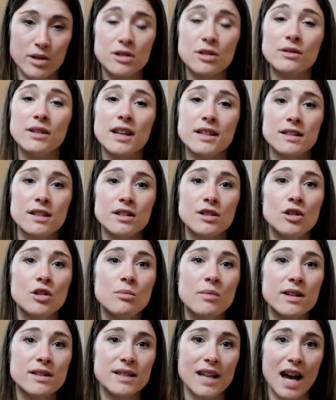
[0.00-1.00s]
so less than two
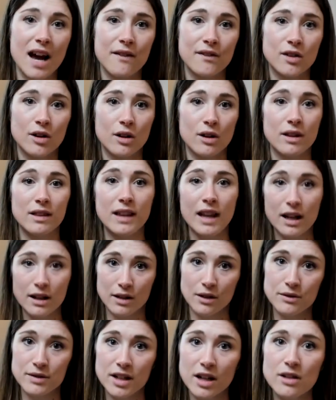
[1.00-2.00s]
months after they
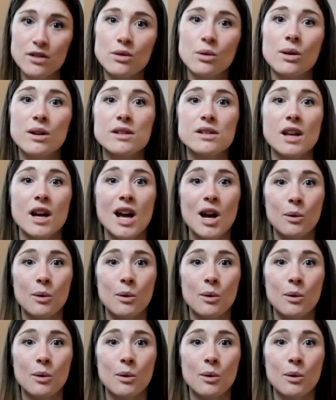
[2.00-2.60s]
closed their doors.